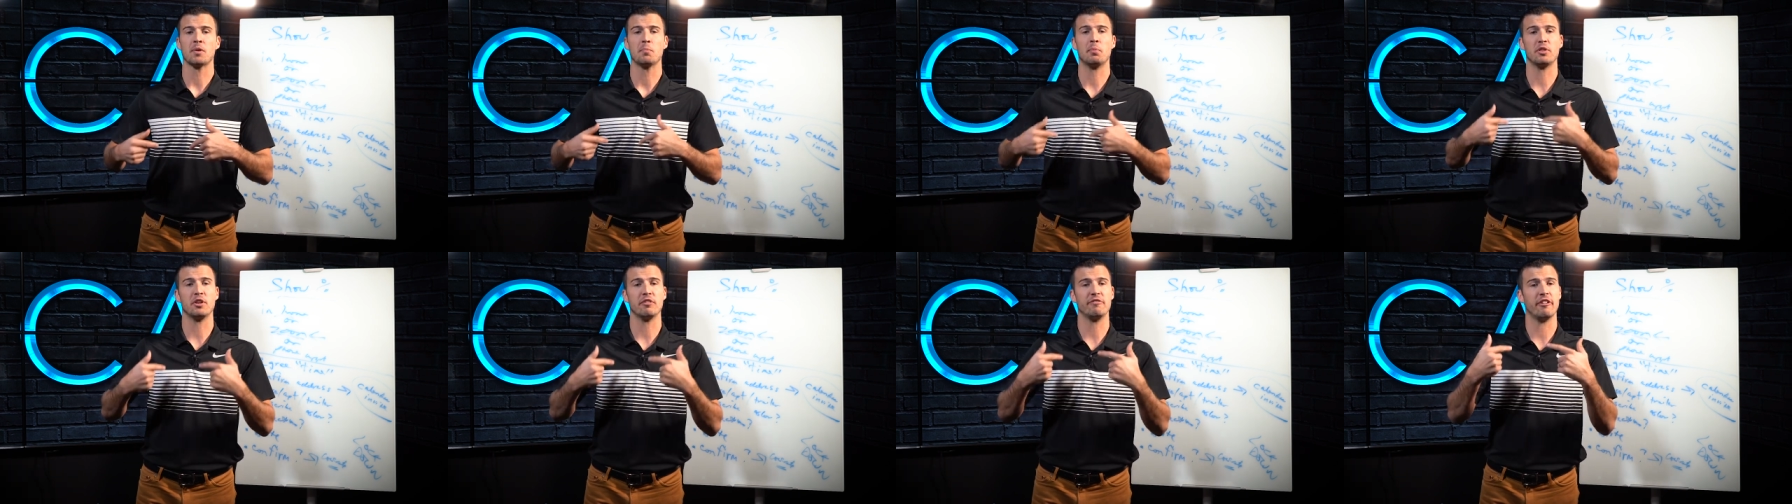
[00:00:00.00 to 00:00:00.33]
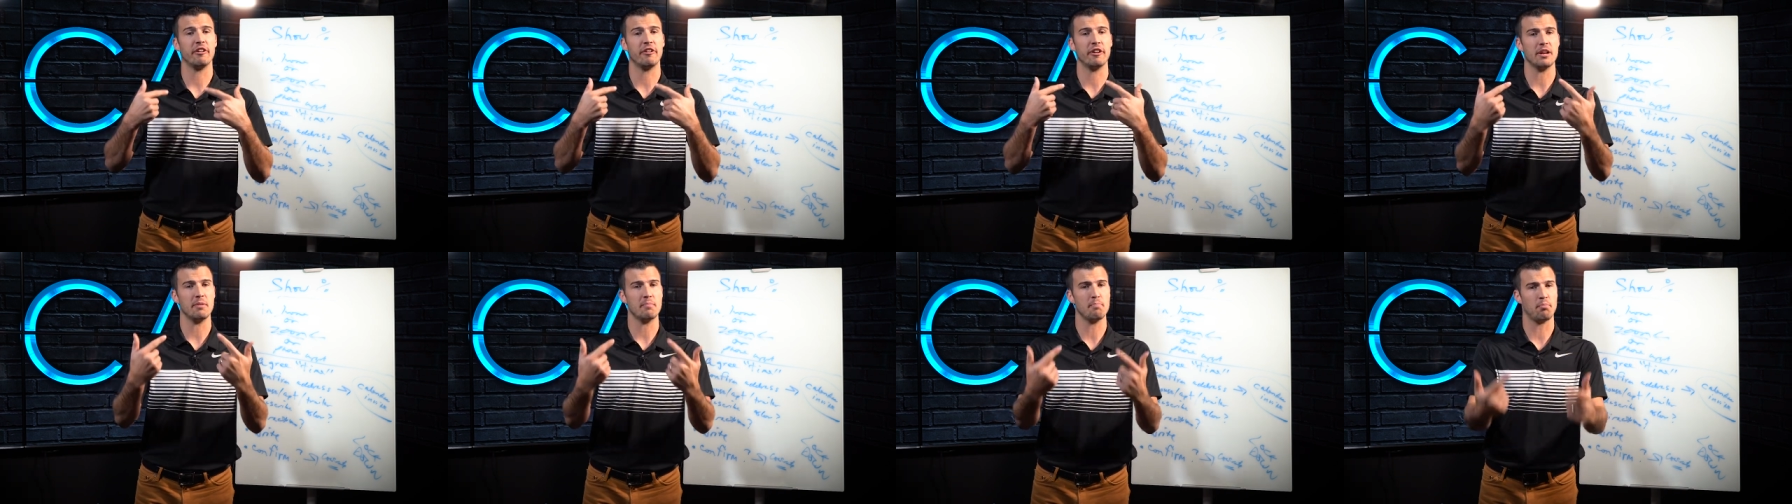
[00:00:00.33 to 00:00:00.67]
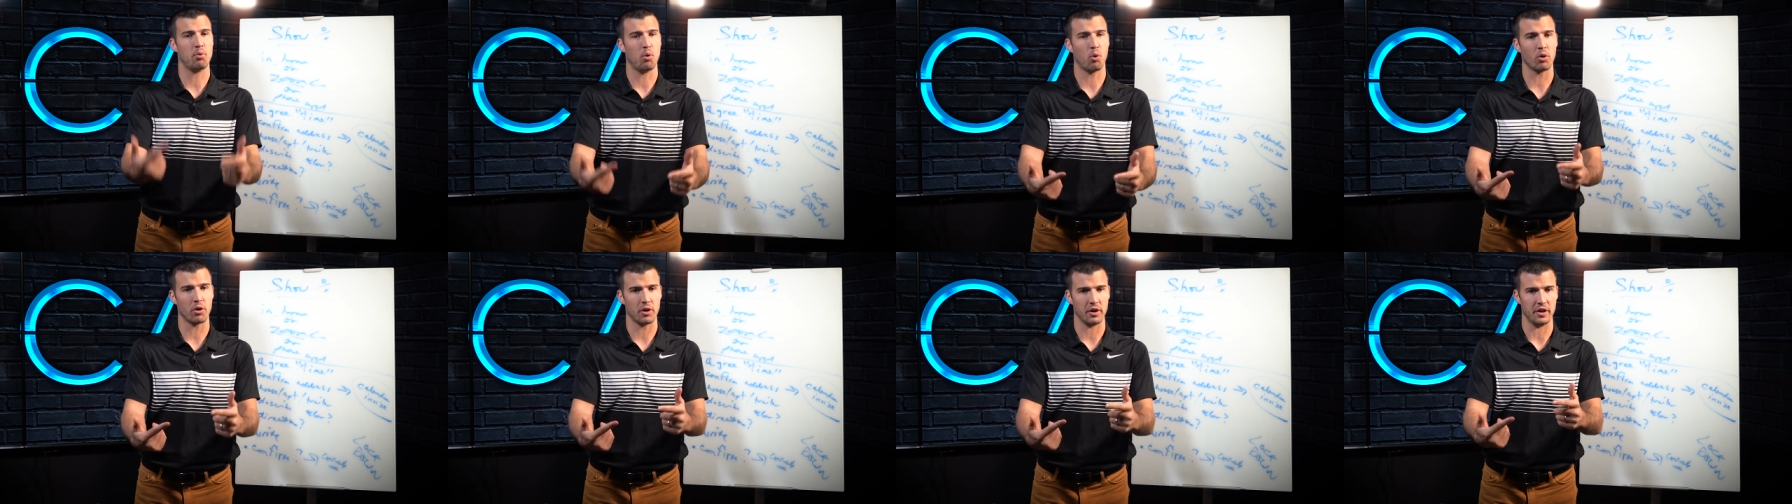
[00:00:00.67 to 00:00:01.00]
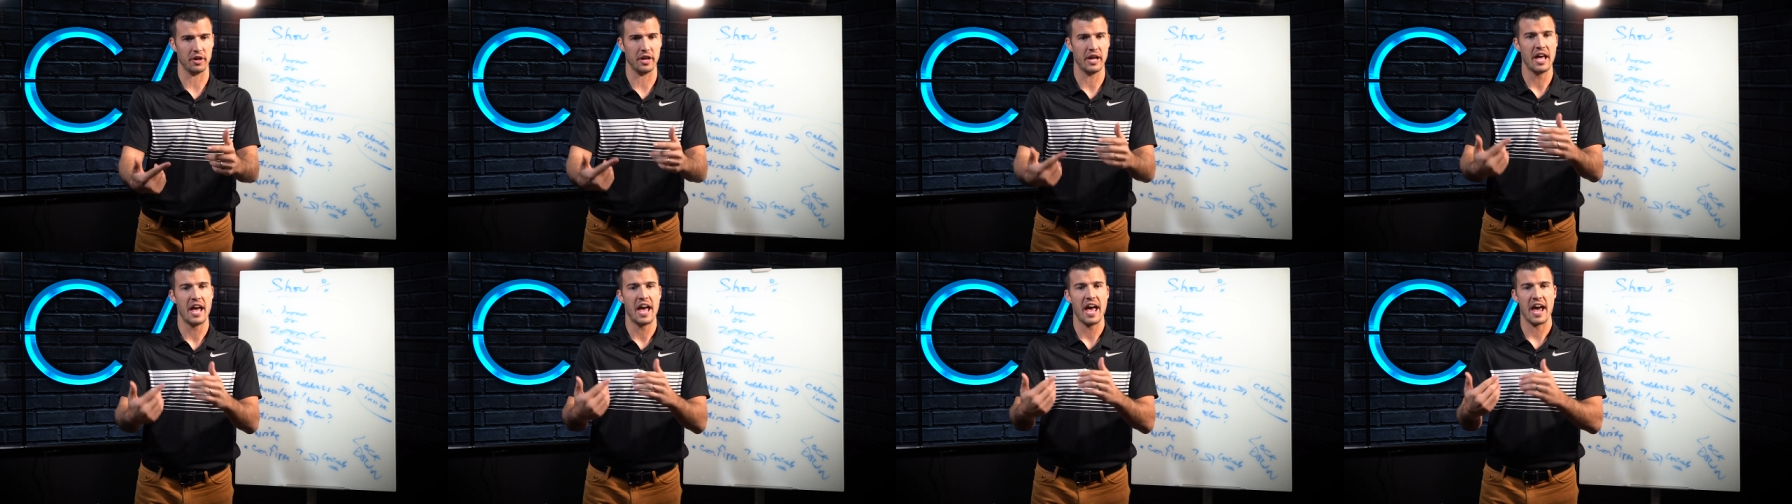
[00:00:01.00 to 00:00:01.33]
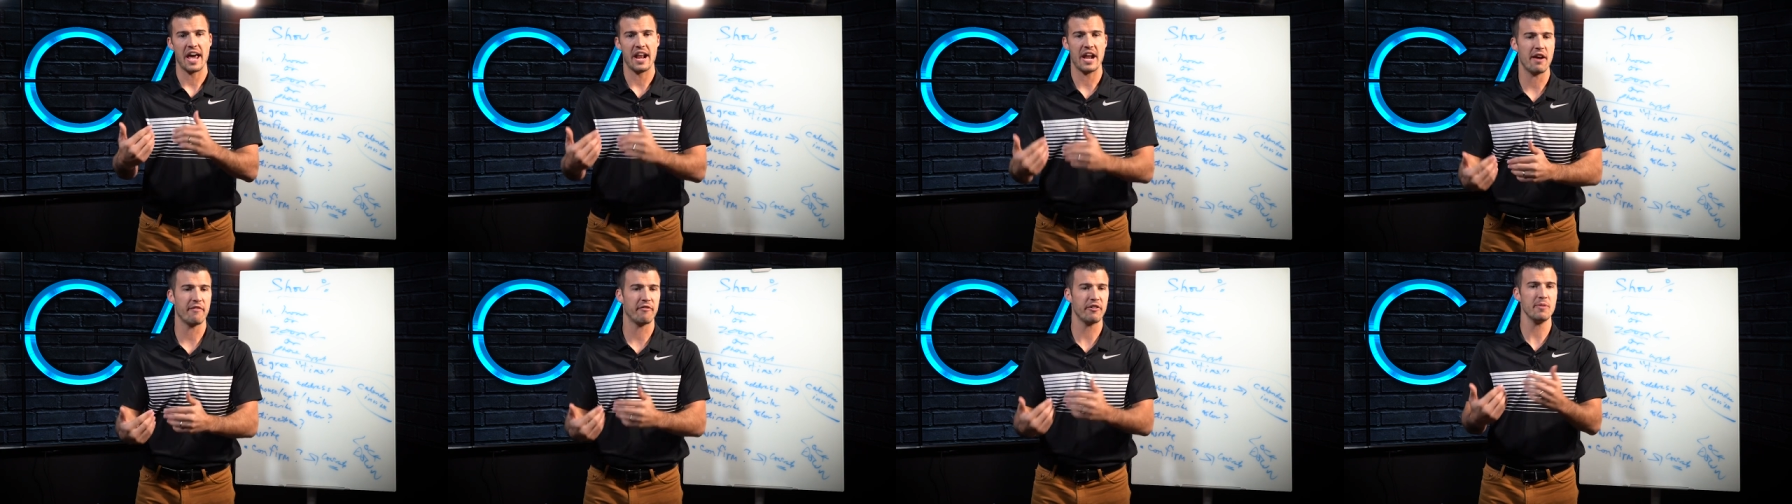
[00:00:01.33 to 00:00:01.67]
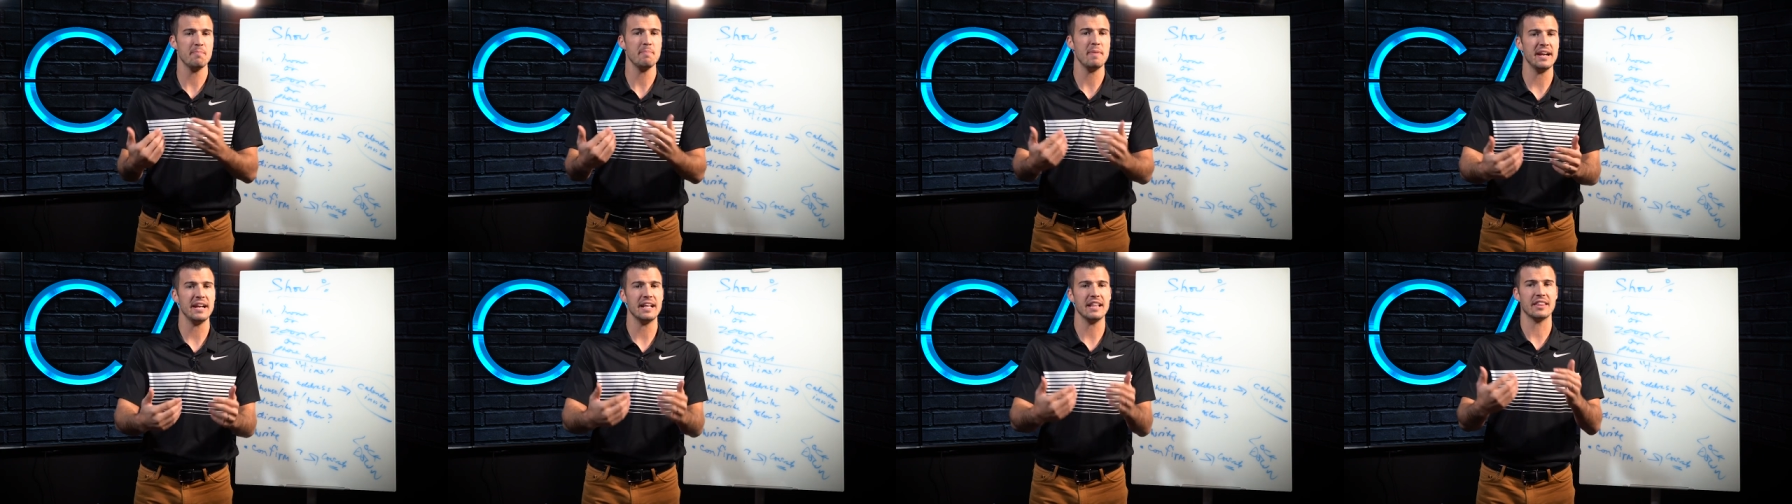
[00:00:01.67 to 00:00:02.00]
but they're very important. And every
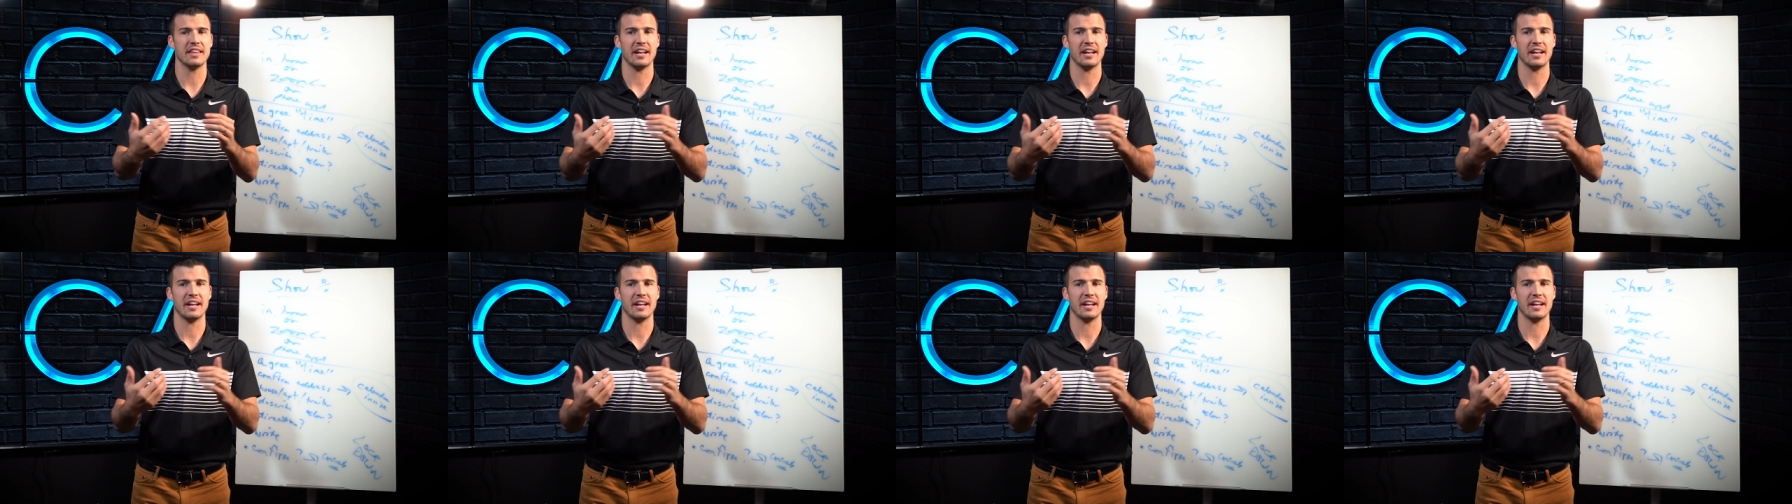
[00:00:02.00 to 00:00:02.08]
meeting